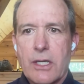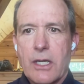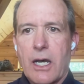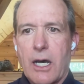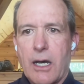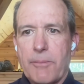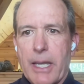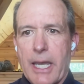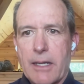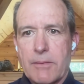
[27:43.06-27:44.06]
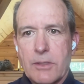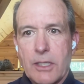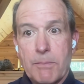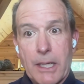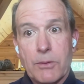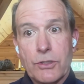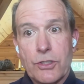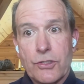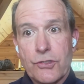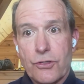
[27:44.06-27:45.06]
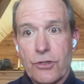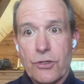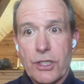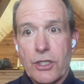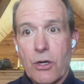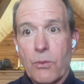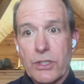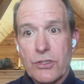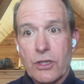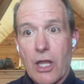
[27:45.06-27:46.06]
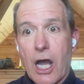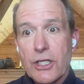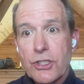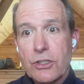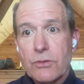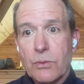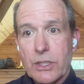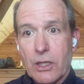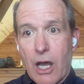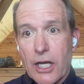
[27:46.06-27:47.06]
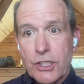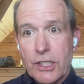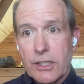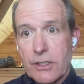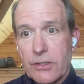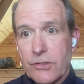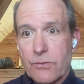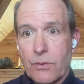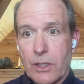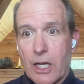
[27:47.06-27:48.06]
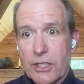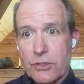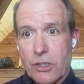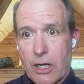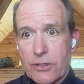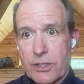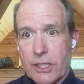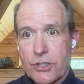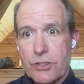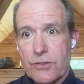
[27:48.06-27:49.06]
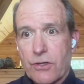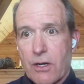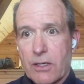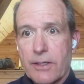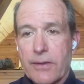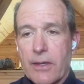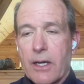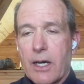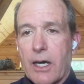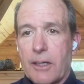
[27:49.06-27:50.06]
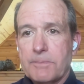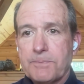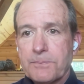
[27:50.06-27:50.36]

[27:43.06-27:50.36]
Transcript: um, and be able to discern and know which logic what logic is and what logical contradictions are um,